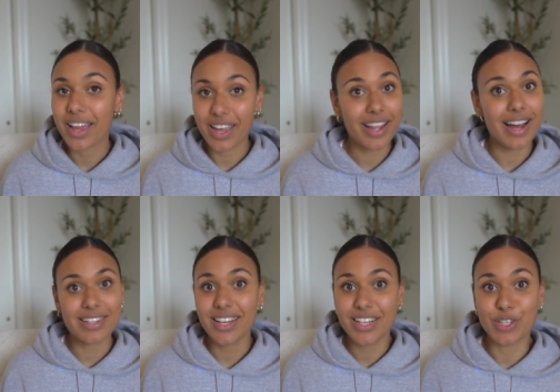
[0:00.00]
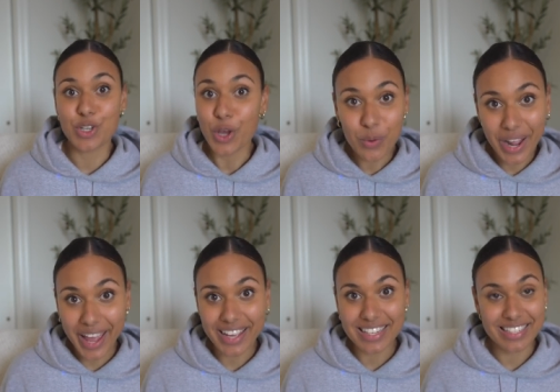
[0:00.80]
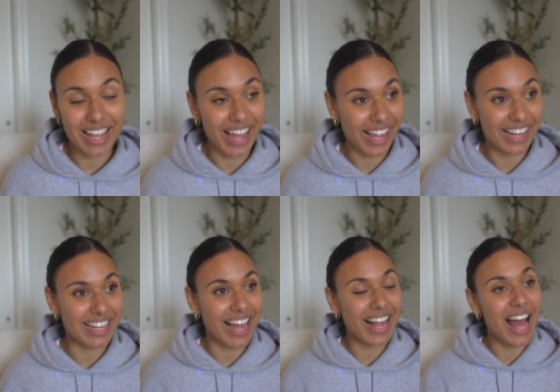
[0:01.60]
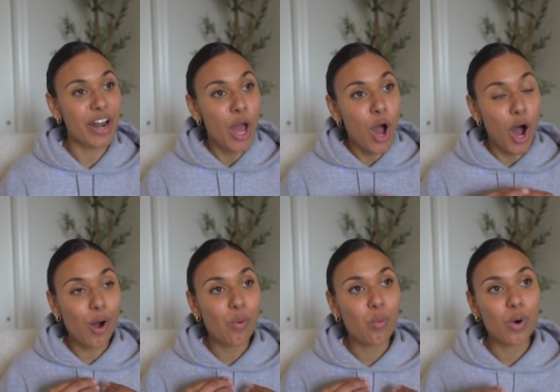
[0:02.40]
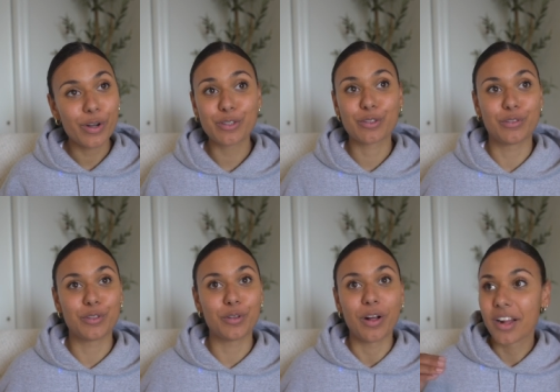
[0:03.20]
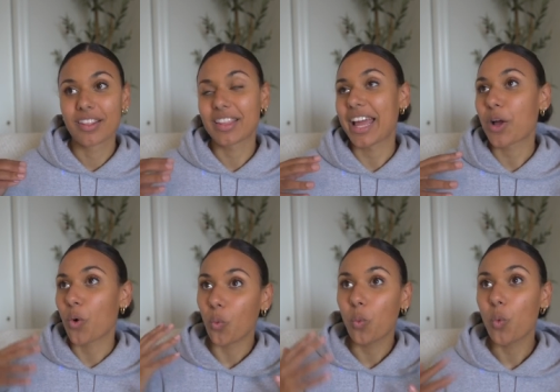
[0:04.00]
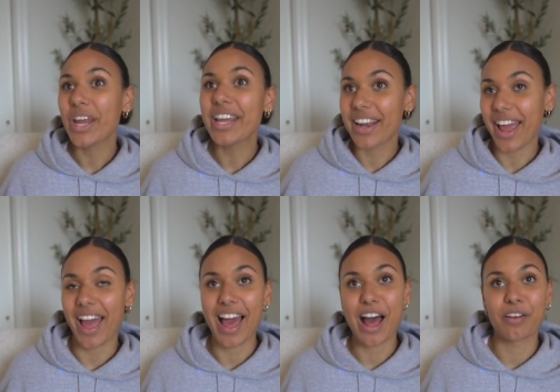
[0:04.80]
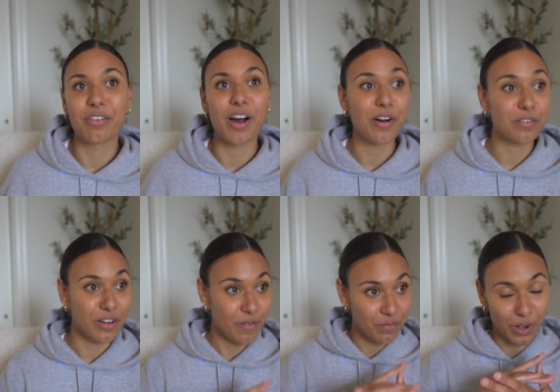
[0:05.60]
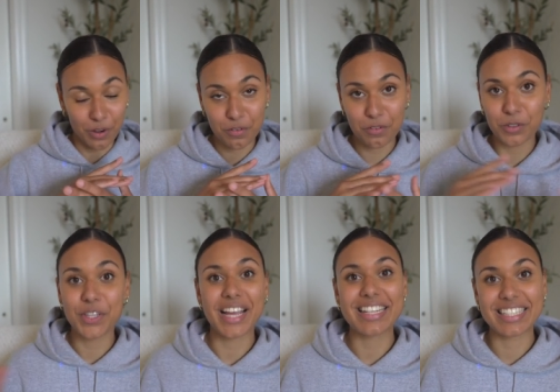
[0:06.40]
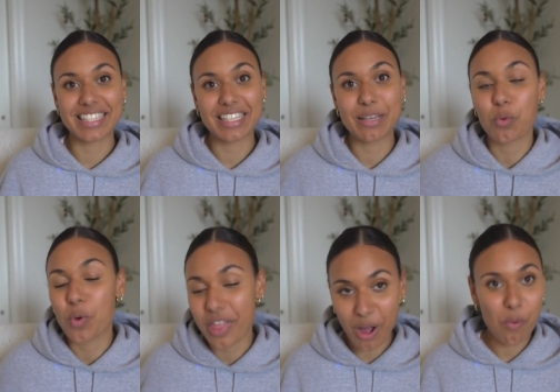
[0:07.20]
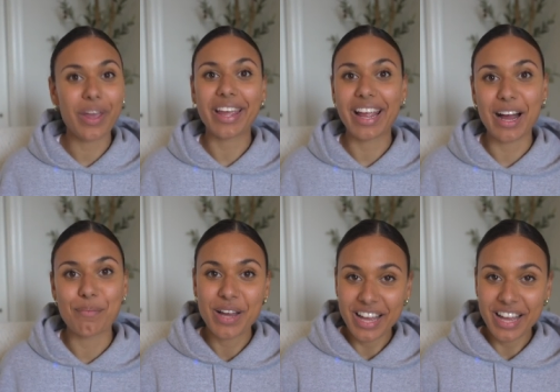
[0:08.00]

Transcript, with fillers: it got done in 2 days and I got a wonderful like week and a half of a full night's sleep without waking up